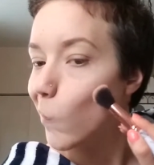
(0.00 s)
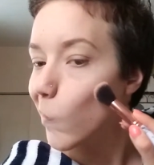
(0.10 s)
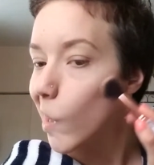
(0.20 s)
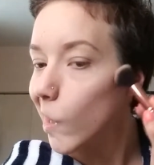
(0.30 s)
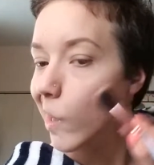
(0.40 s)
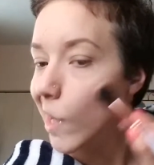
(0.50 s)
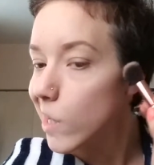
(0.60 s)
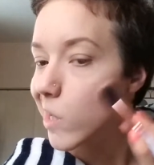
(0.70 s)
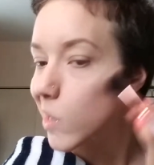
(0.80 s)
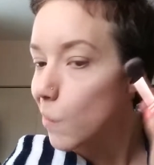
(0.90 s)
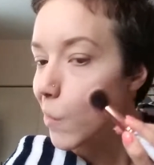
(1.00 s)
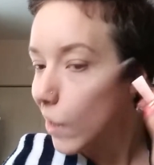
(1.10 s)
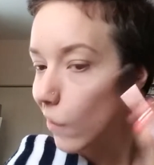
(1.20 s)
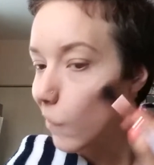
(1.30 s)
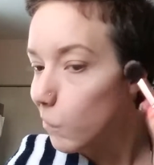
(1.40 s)
I like stepping
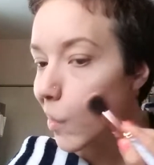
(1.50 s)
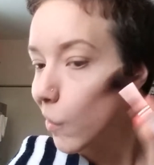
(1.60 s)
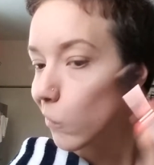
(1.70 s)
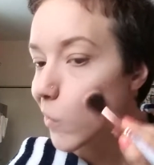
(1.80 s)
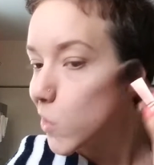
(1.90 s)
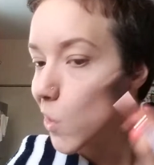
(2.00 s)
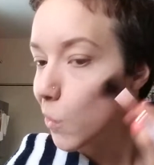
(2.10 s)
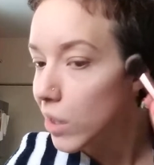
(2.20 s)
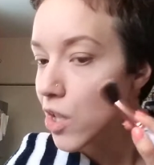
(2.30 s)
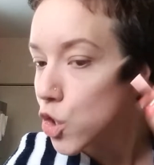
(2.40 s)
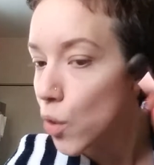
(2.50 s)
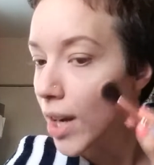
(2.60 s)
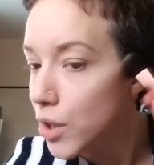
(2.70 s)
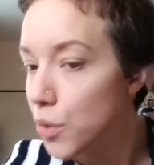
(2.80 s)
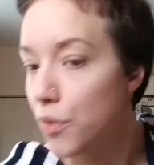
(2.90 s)
out of my comfort zone and
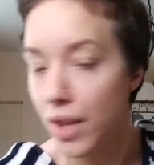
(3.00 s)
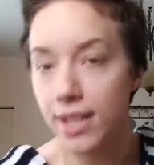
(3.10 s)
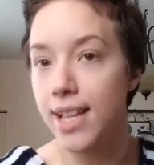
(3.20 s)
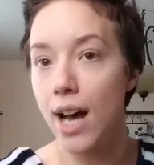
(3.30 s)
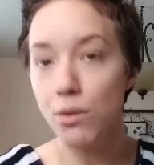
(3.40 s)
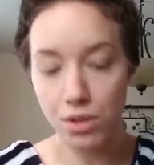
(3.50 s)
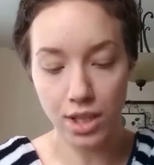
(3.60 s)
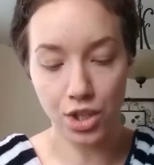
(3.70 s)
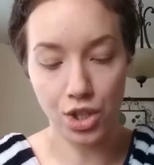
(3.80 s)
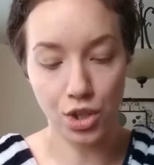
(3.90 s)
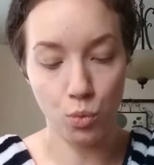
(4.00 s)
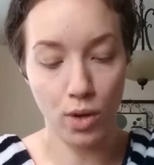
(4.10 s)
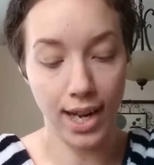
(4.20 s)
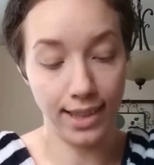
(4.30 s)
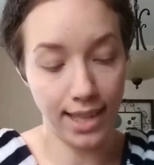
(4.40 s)
trying new things out. It's just
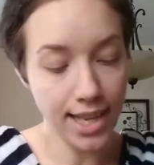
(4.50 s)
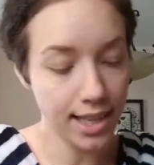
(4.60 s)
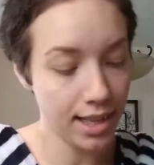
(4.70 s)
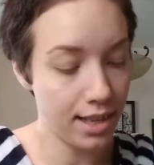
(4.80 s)
what I like.